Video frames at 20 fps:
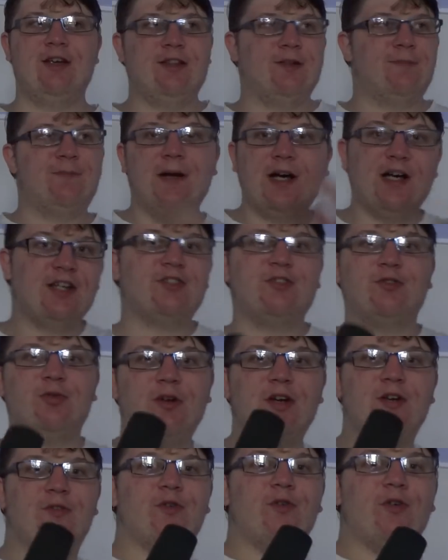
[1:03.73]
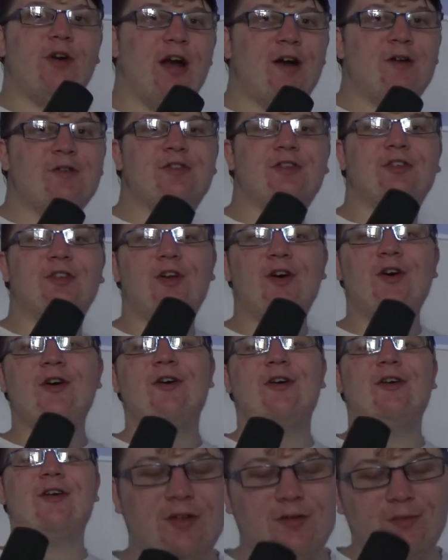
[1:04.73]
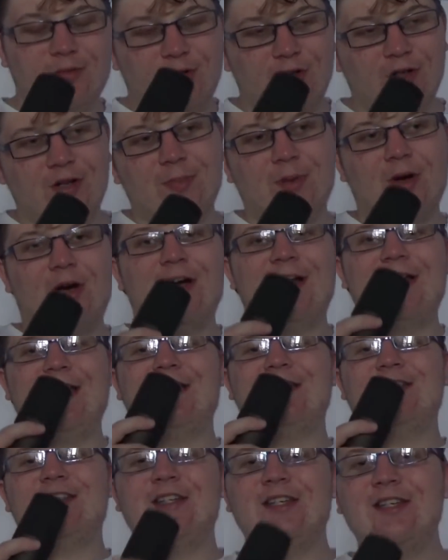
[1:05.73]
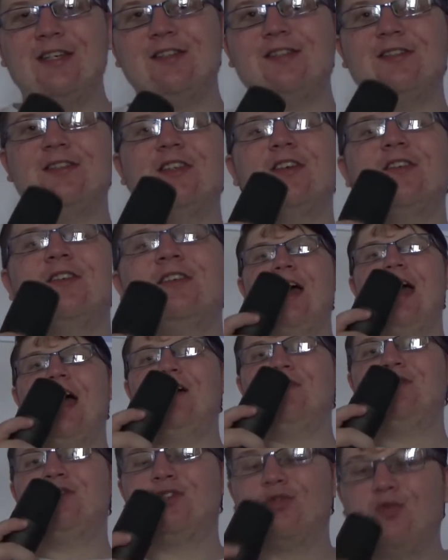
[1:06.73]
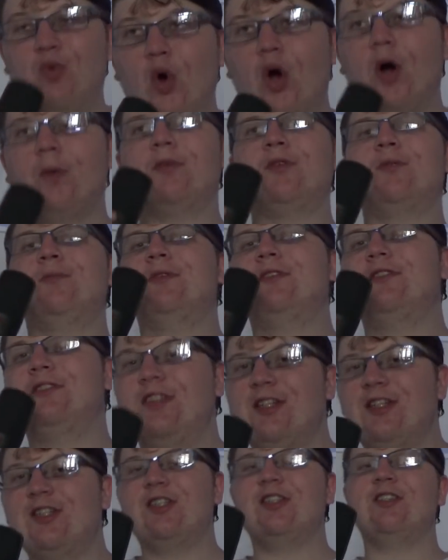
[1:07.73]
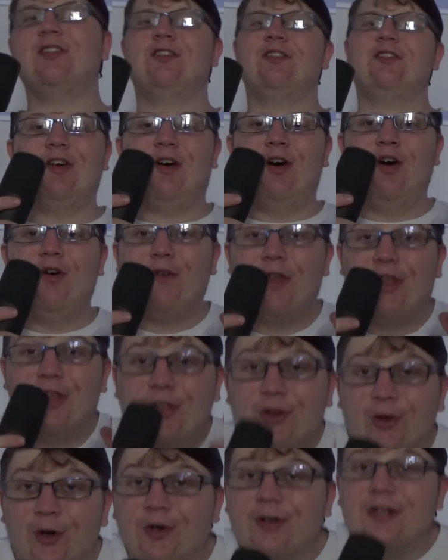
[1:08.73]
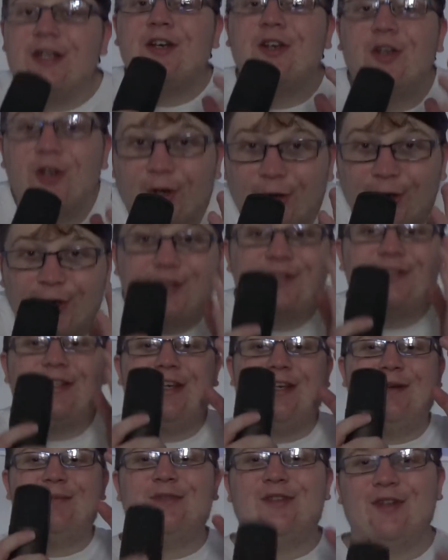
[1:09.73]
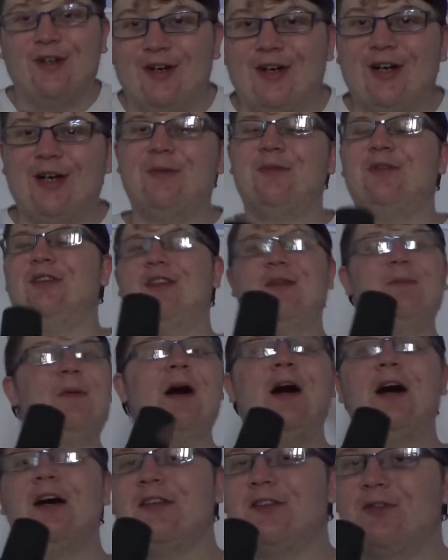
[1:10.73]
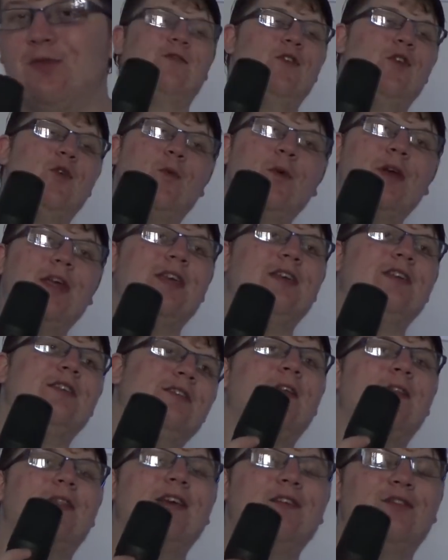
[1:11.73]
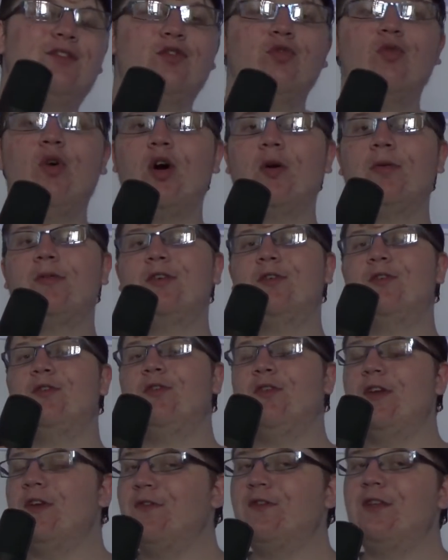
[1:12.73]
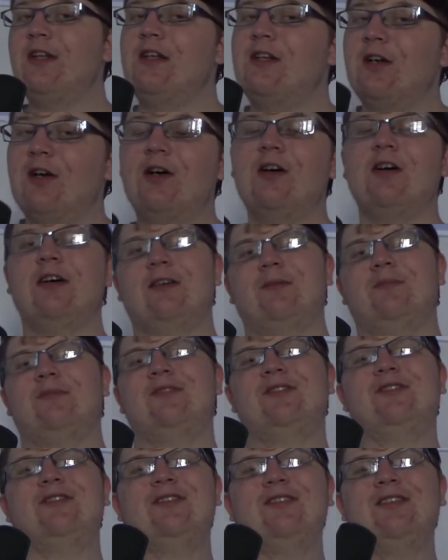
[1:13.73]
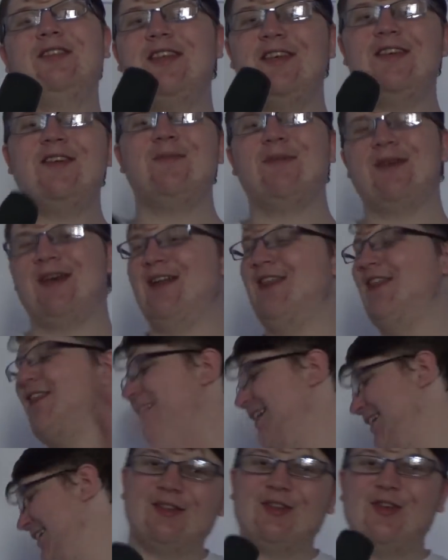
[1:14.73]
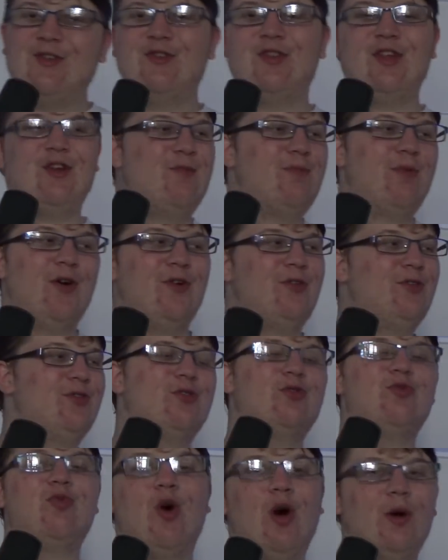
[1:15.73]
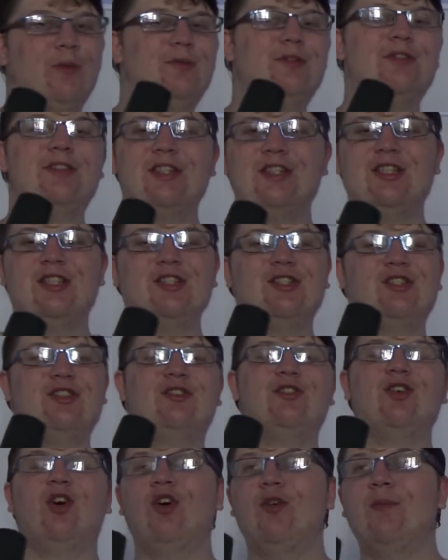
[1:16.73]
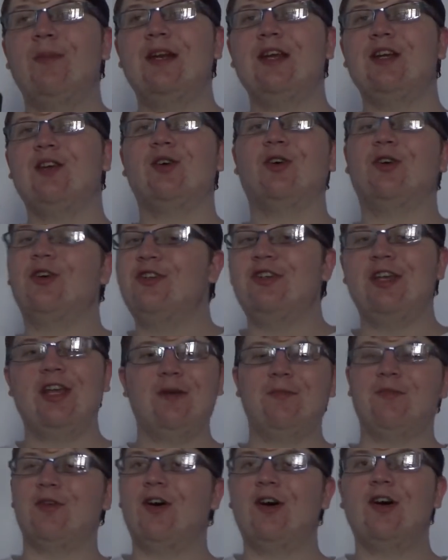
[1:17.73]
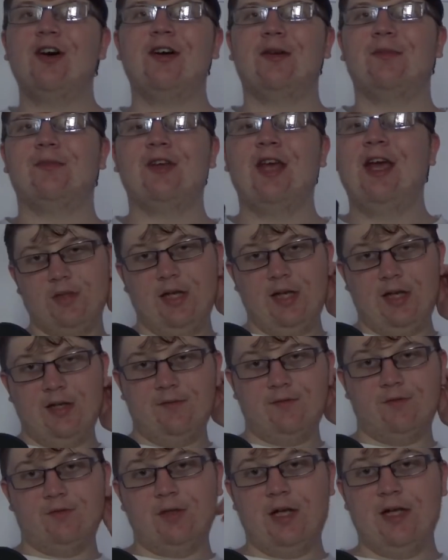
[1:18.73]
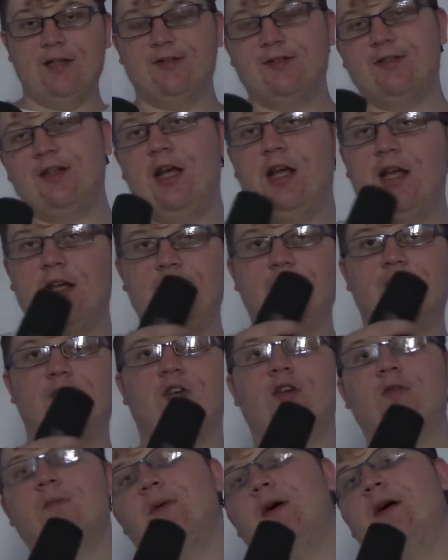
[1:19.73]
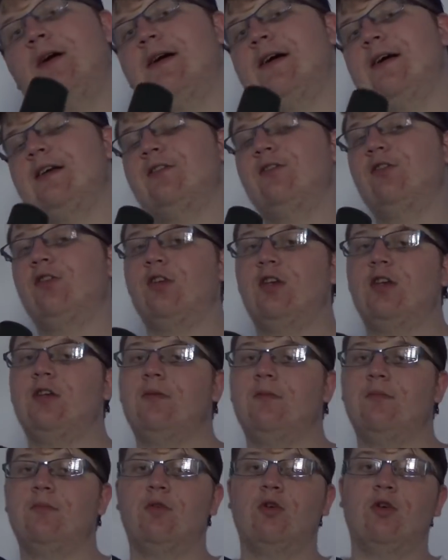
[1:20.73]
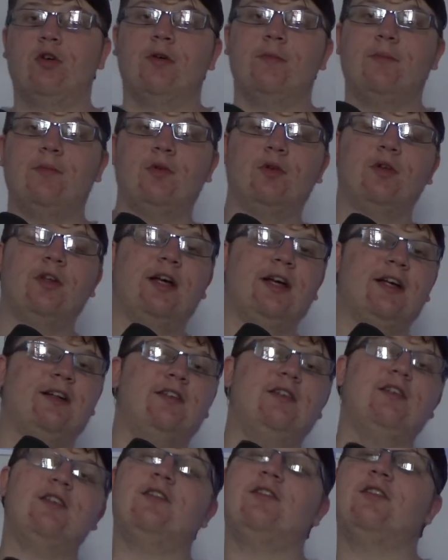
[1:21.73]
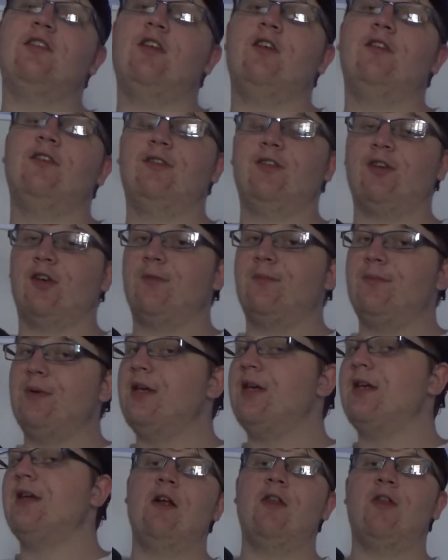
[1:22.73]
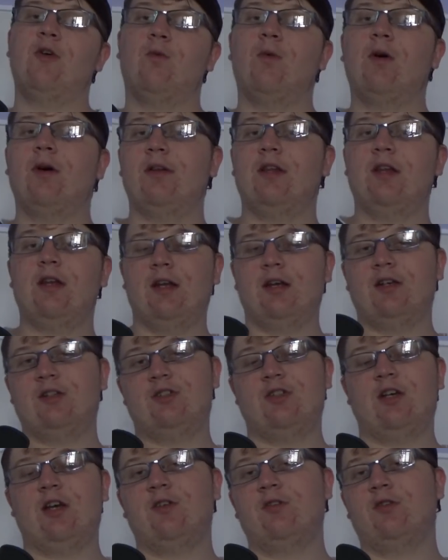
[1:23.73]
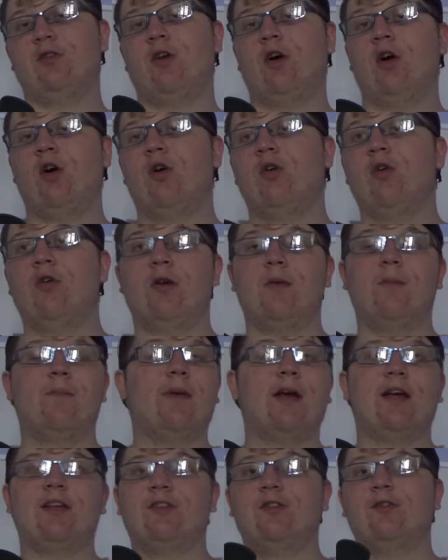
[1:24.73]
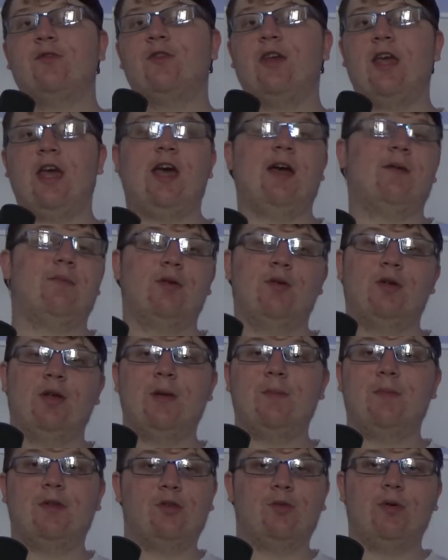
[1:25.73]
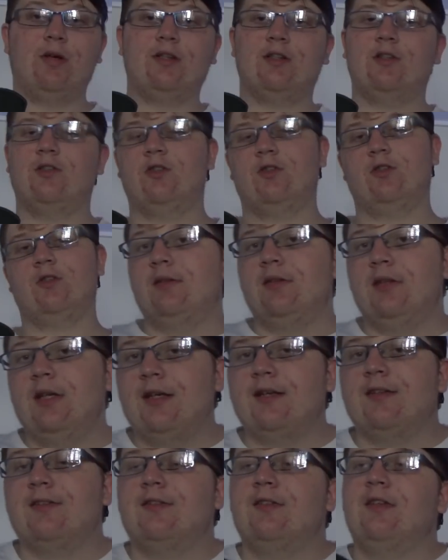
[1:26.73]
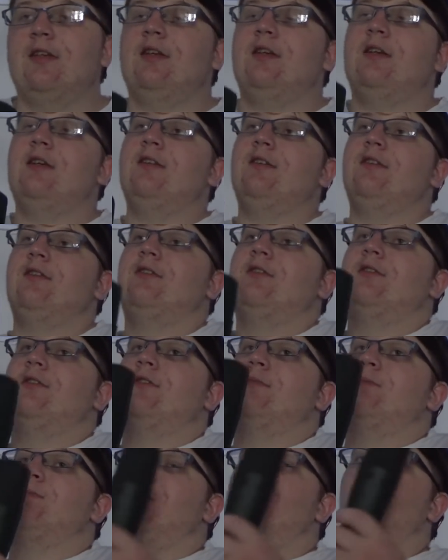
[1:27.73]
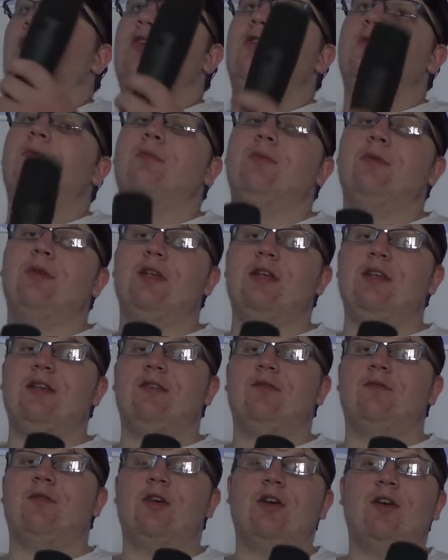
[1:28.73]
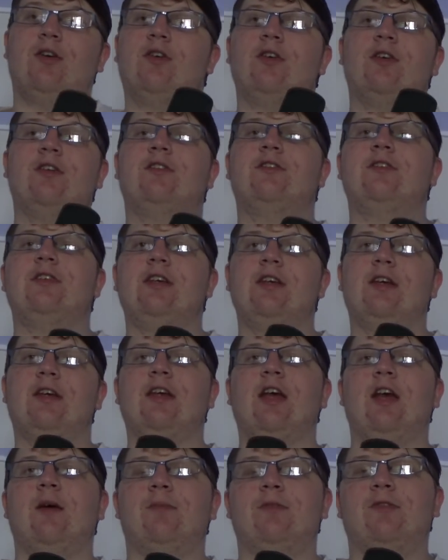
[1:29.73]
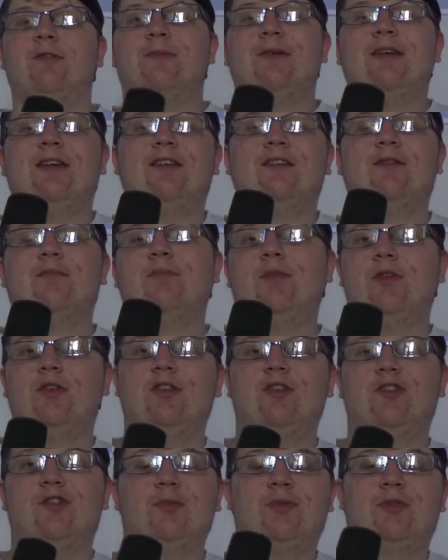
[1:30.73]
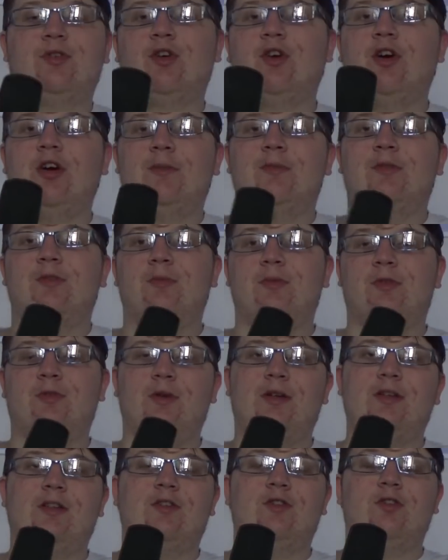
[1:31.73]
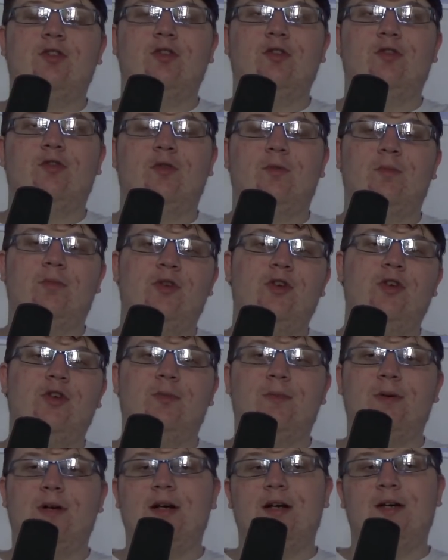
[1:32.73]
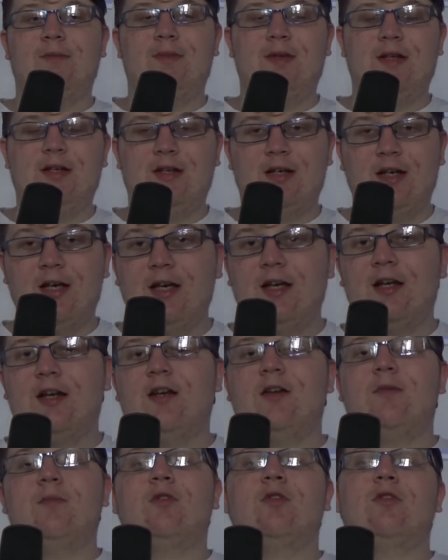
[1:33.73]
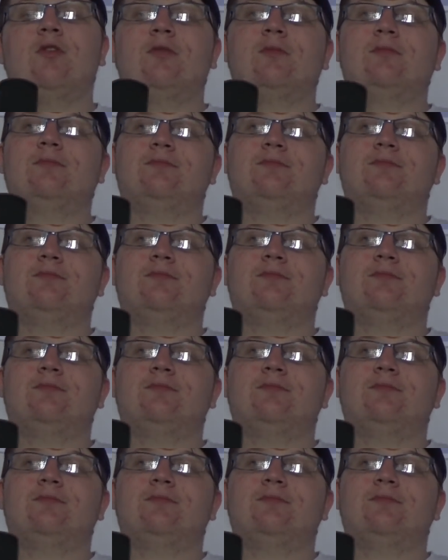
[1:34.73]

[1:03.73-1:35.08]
In the past 24 hours alone, Pewdiepie and T-Series have swapped positions over 30 goddamn times. In the past few weeks, they've swapped 50 times. Think about that. They've both swapped positions so many goddamn times. And as days go by, it's looking more and more like T-Series is going to be the next channel to hold a massive gap in between the two. Yes, it is probably, we're not going to see a gap as big as 1 million subscribers between the two from Pewdiepie being ahead anymore.